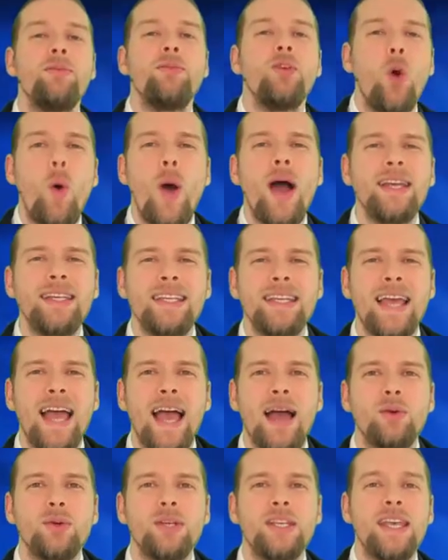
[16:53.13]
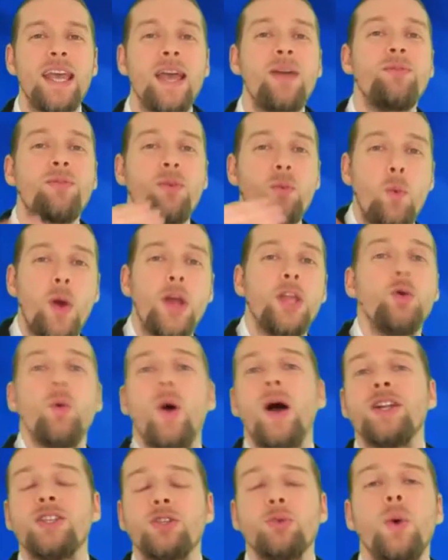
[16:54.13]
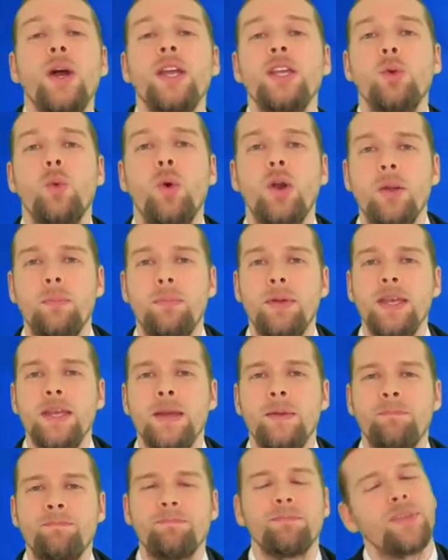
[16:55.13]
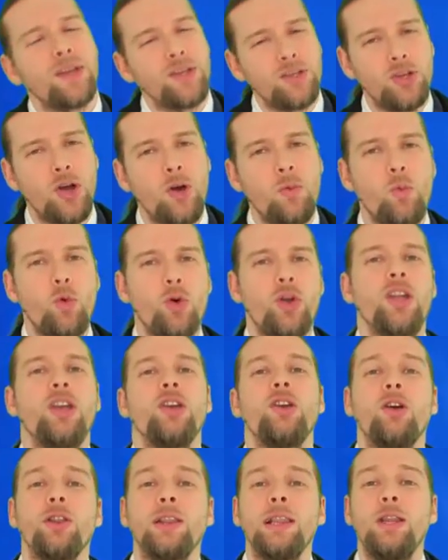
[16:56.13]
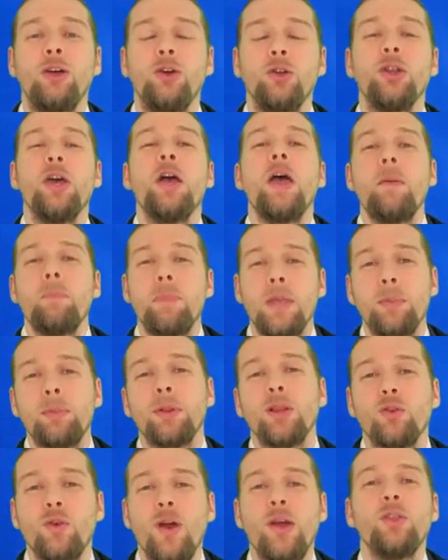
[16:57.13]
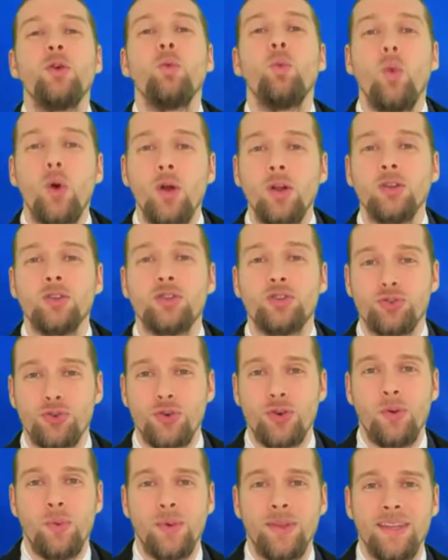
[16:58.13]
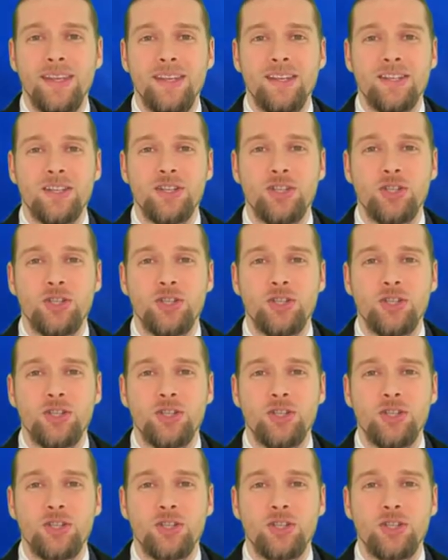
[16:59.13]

you've no idea how to get from where you are to where you want to be. Don't worry, you're not alone. People around the world struggle with these